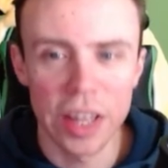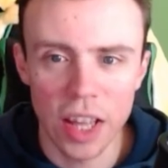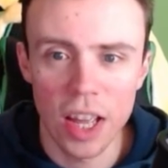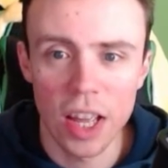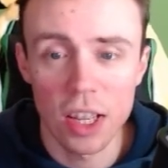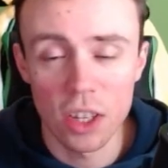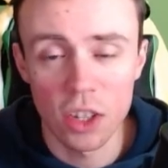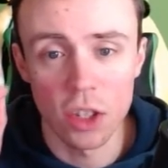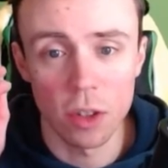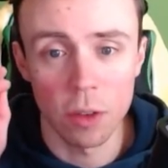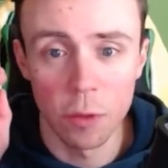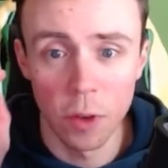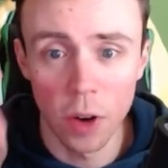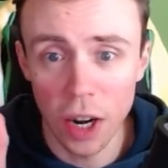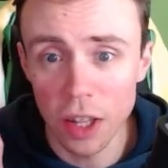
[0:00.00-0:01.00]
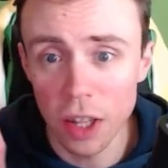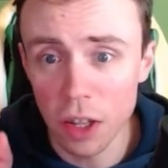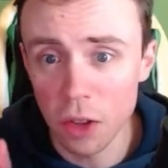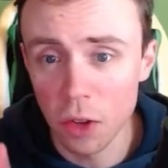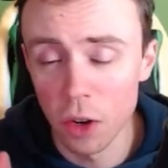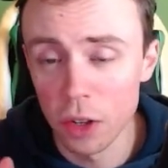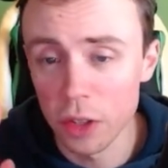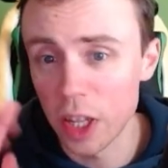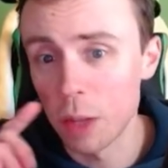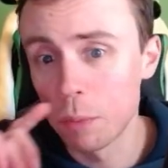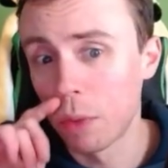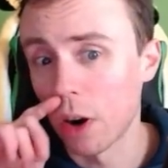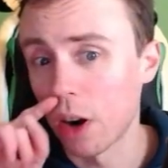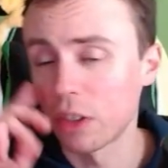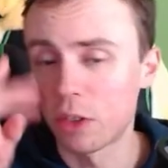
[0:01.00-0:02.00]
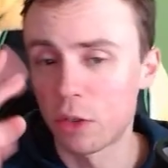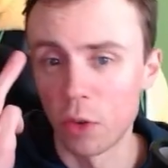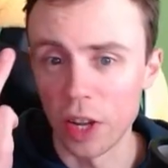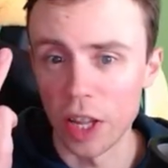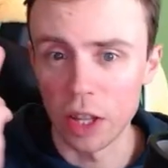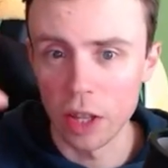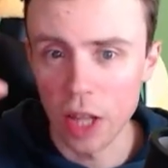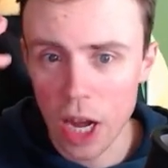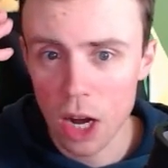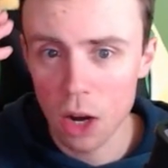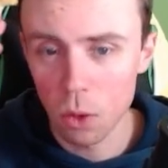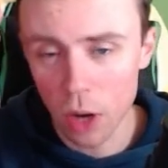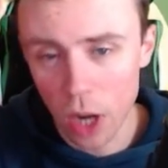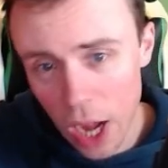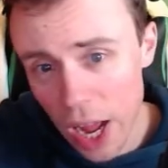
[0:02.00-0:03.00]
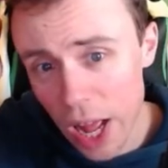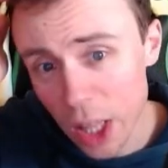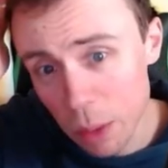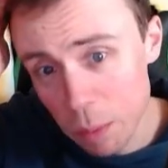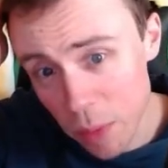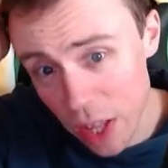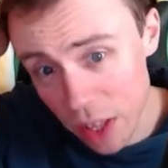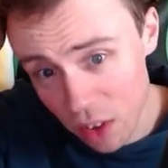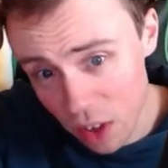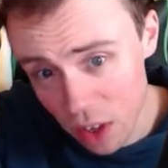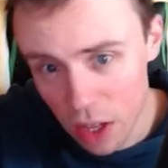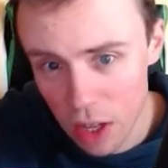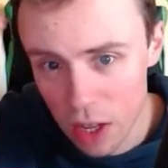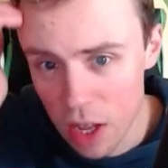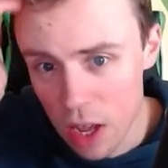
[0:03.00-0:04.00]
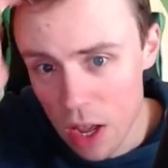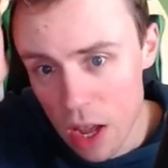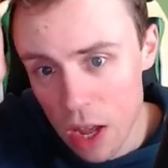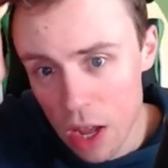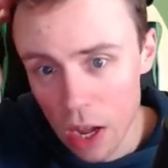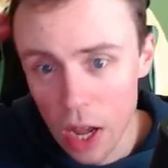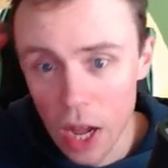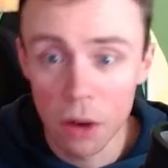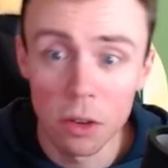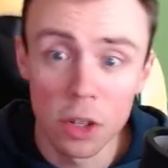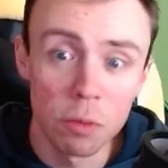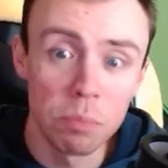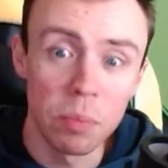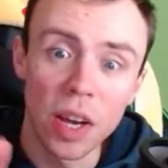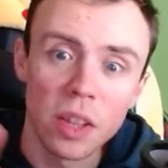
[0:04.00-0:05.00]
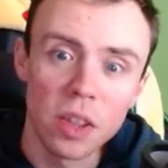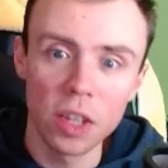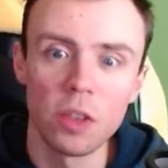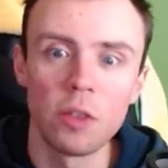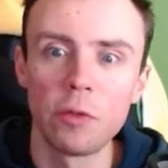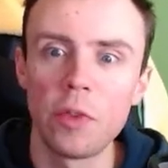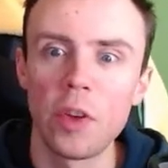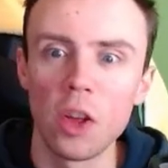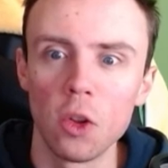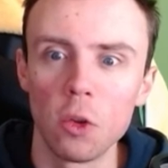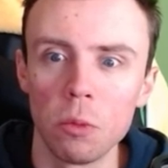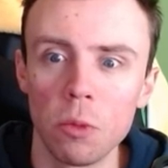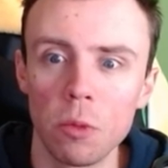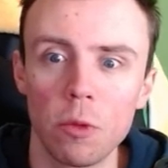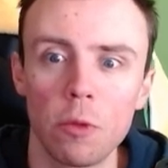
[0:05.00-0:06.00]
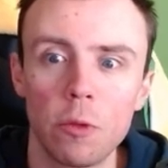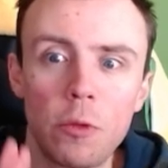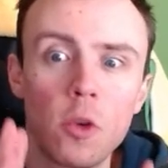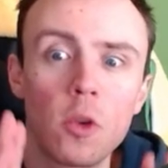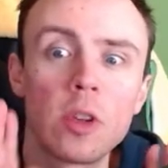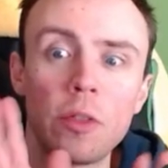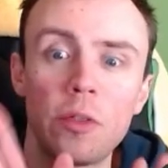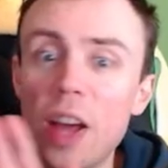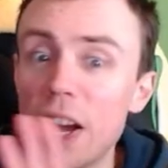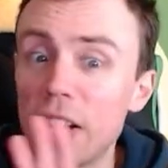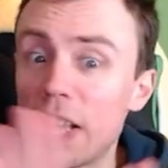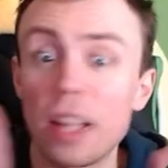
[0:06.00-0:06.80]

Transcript: is Friday the 13th Part 3. Now, I'll admit, I respect this film for the fact that